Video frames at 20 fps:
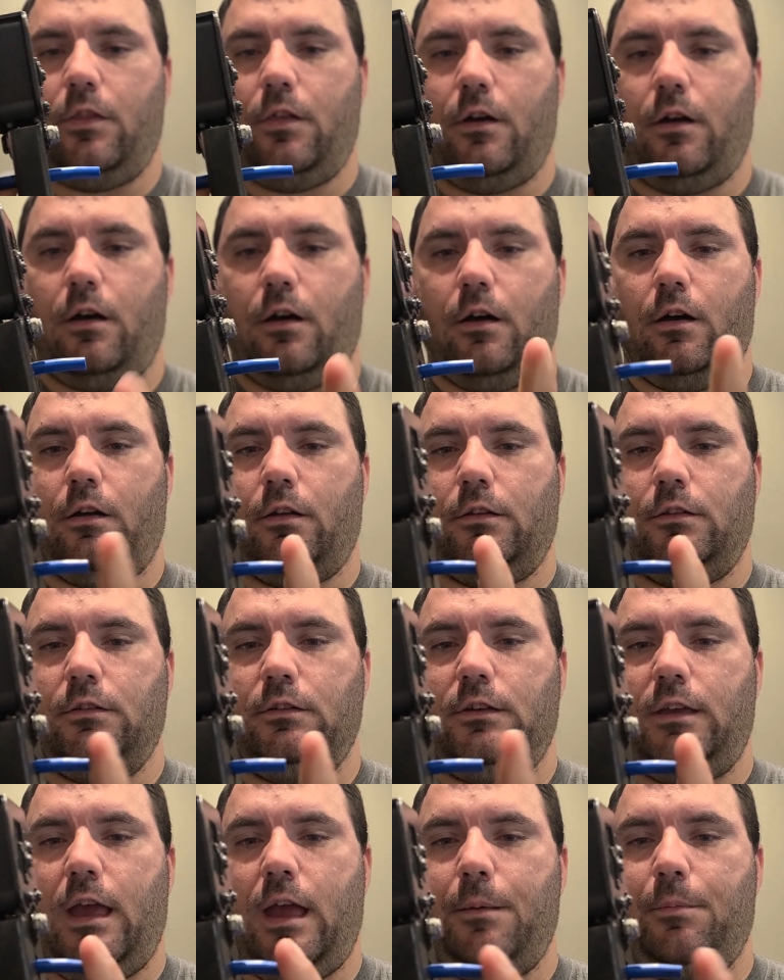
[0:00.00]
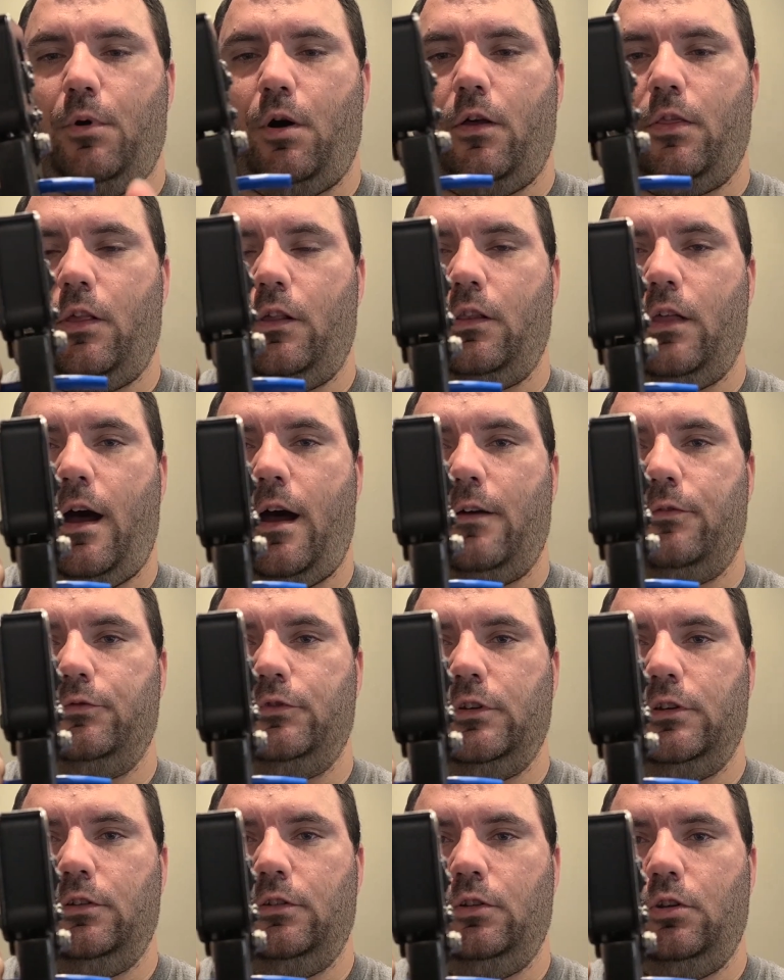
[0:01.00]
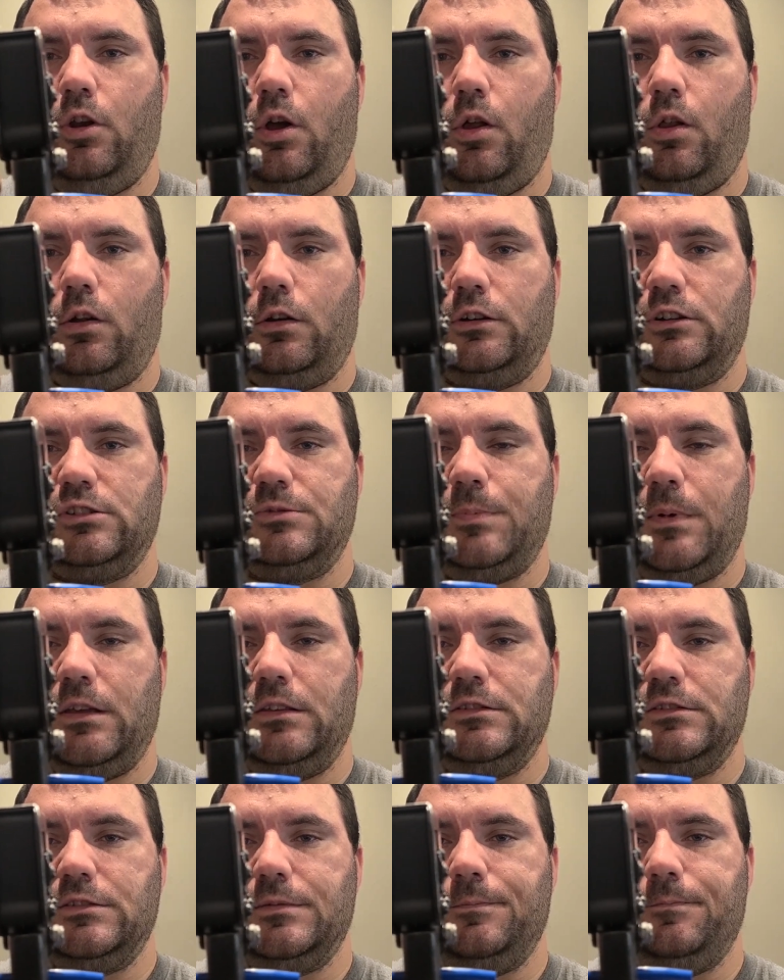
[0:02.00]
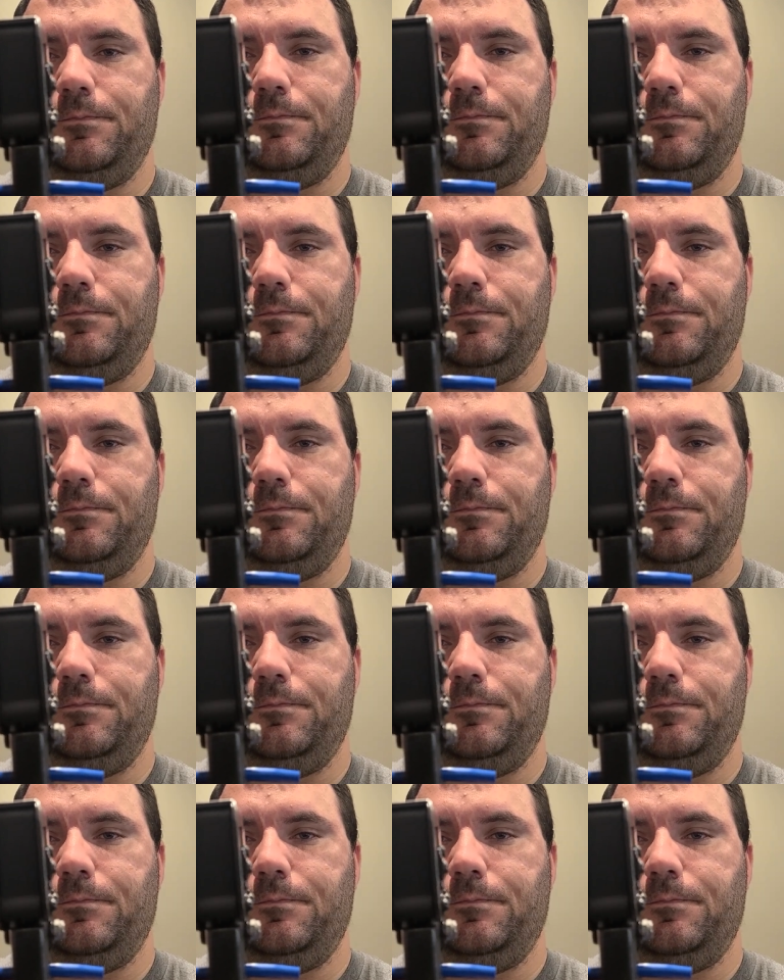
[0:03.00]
the cable on the left no longer spins.